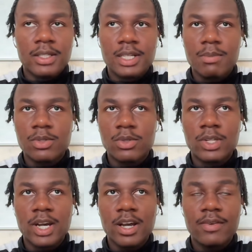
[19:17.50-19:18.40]

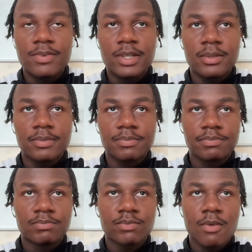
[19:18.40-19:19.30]
absolutely. I think
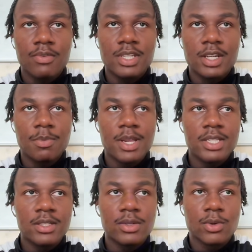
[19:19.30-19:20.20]
obviously it
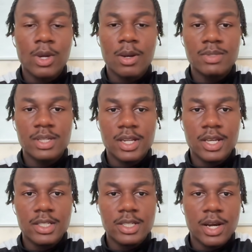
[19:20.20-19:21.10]
depends who comes in
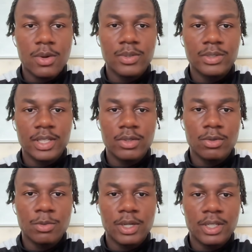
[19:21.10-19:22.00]
next and how well they
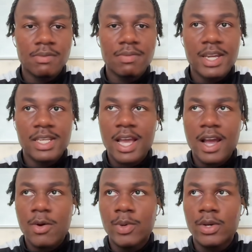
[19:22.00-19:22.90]
do. But if
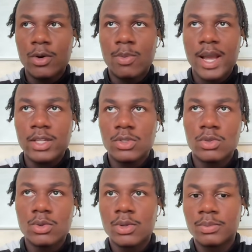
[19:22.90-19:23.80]
anyhow we go back
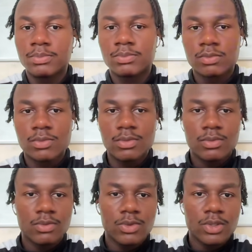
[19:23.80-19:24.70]
to
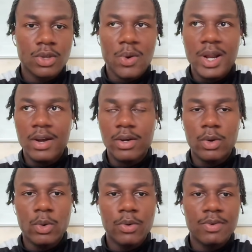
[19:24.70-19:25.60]
going out at
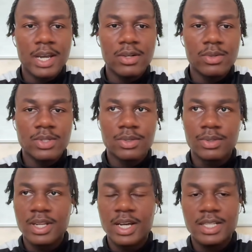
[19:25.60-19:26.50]
quarterfinals,
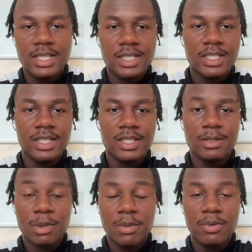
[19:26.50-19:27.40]
last
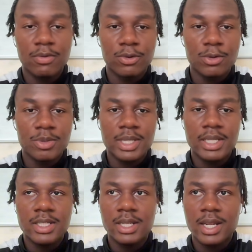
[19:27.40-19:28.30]
16s, maybe even group
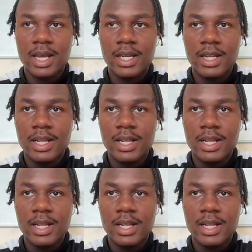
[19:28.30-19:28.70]
stages and that,